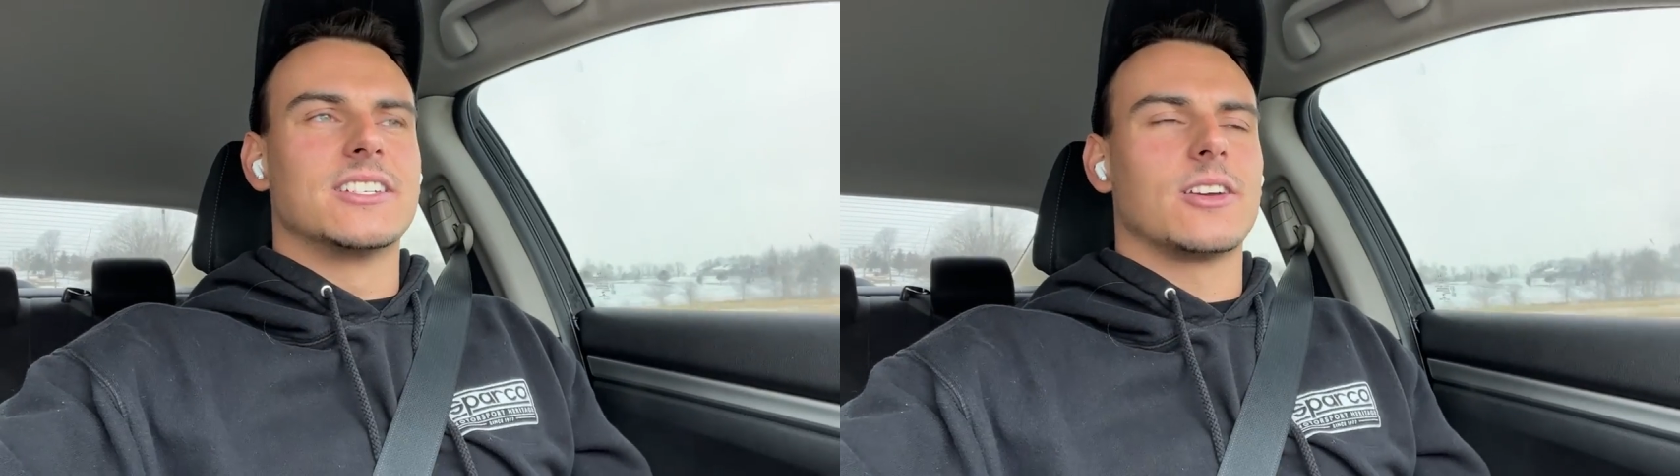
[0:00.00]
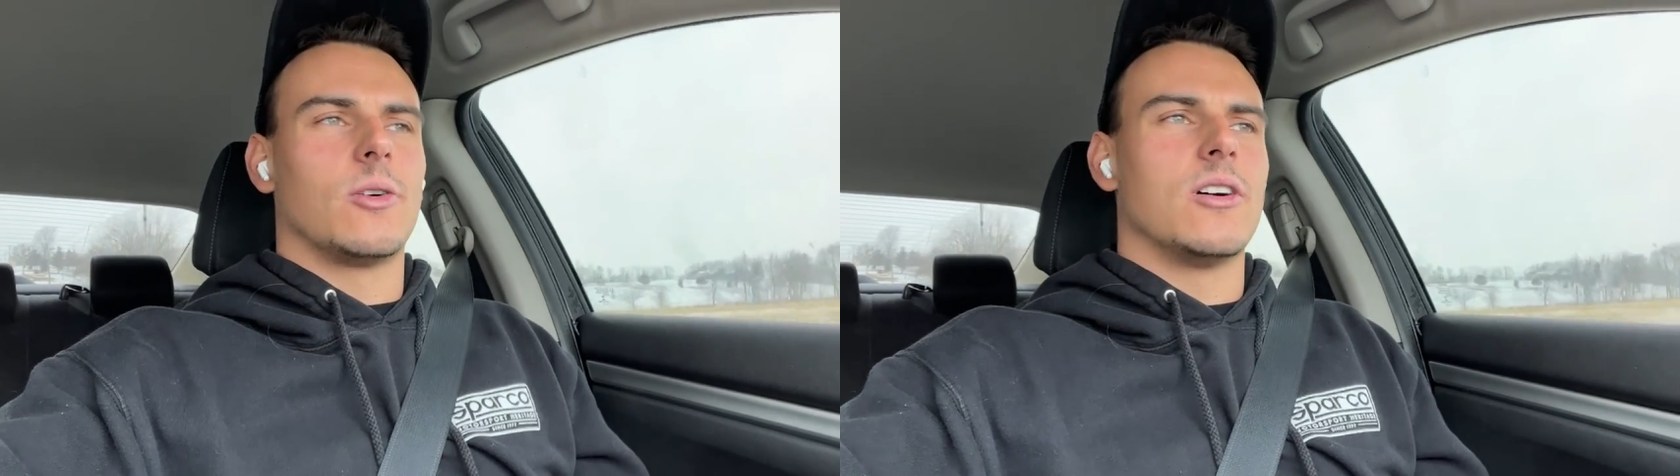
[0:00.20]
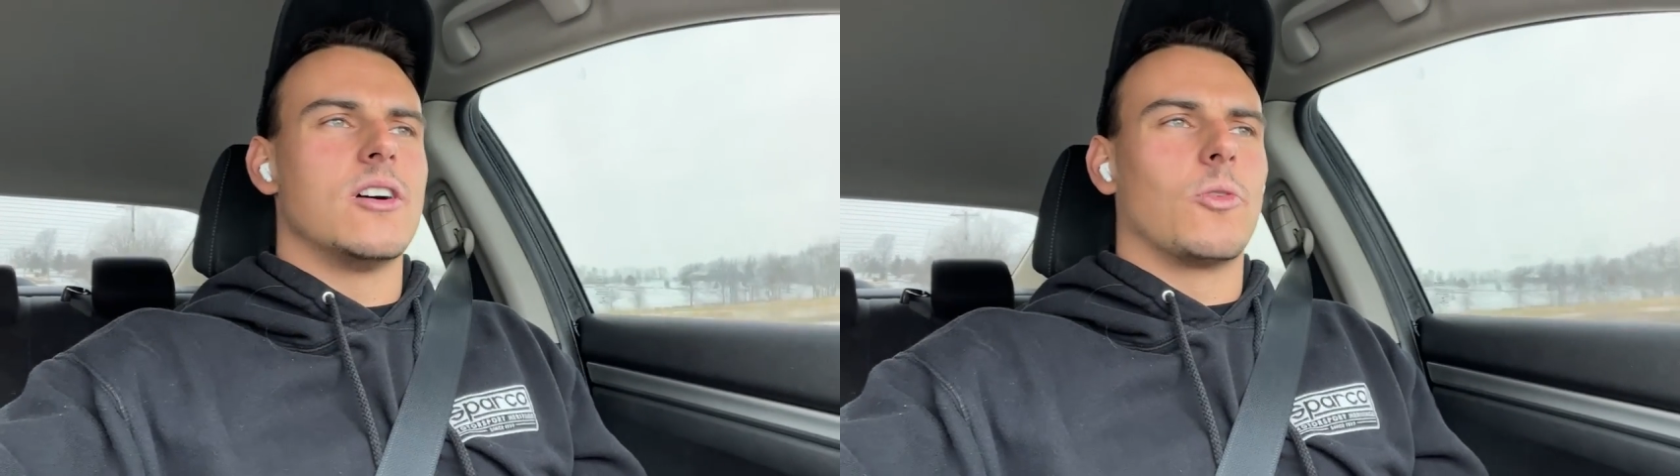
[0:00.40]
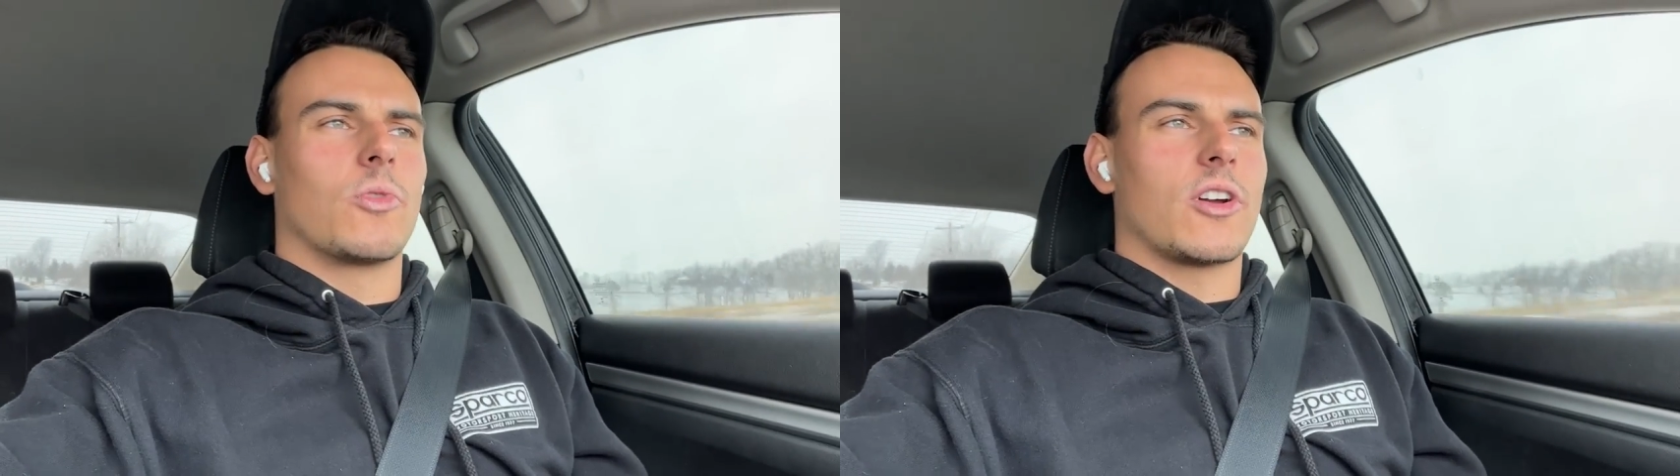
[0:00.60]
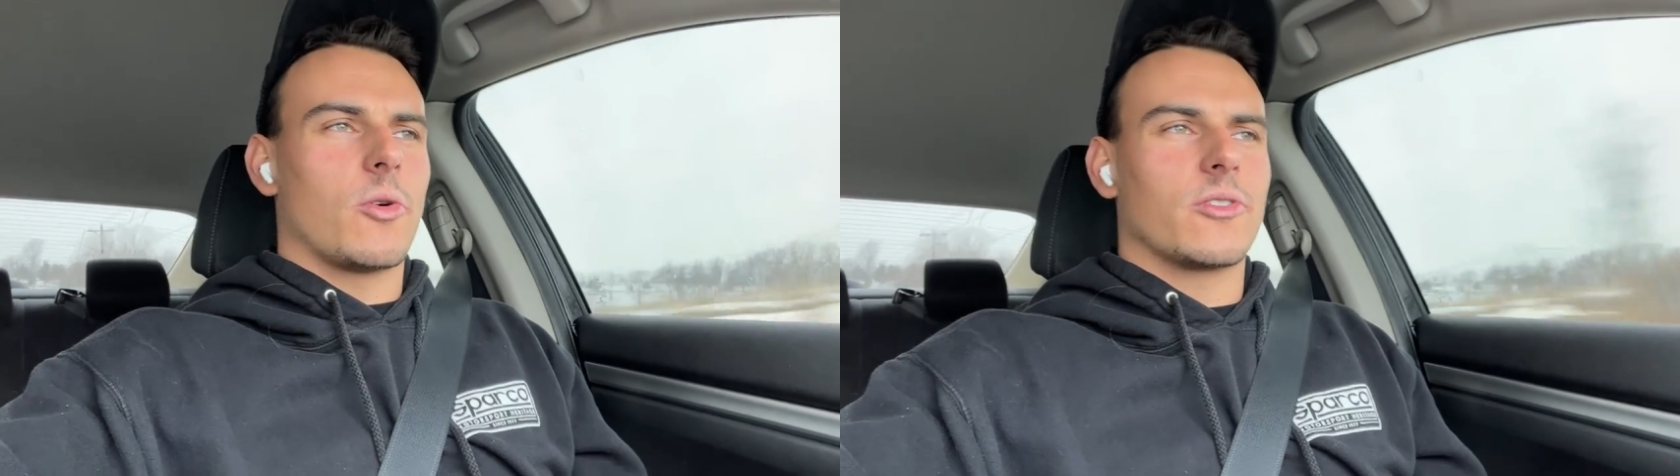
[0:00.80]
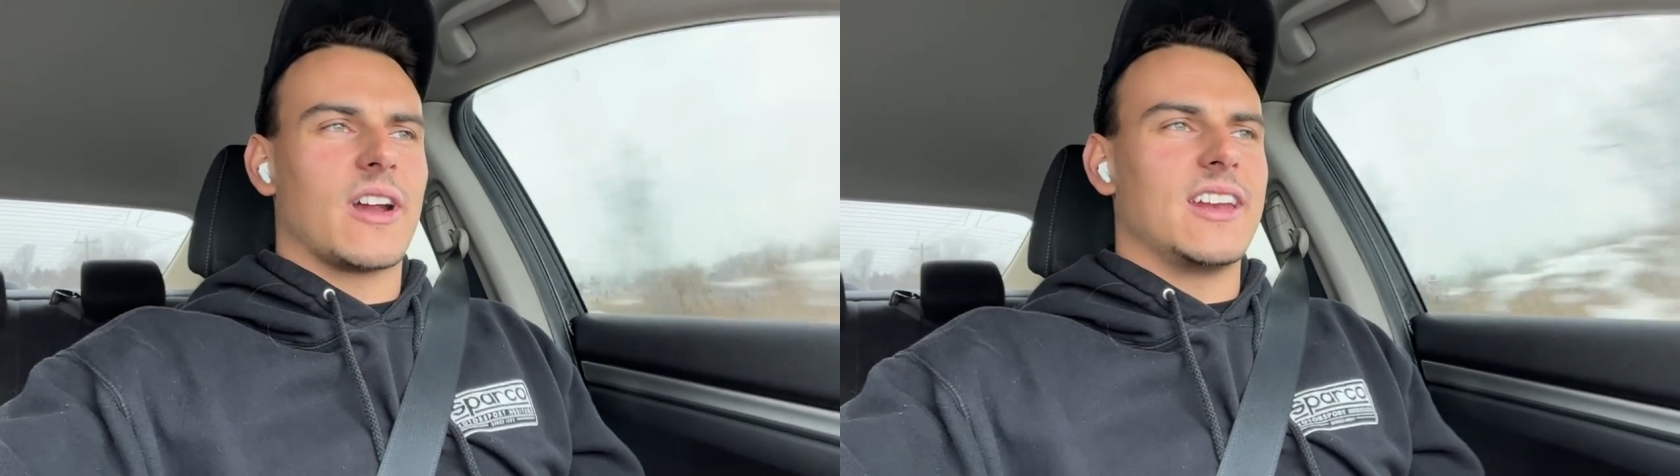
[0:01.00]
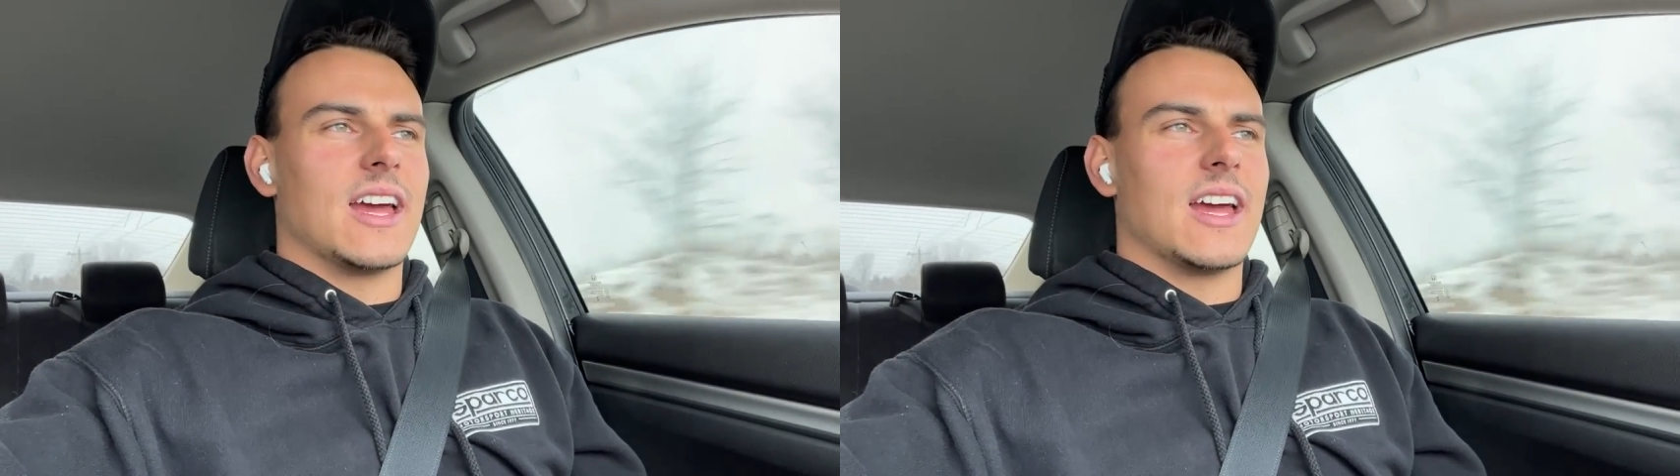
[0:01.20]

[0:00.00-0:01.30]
So we're going right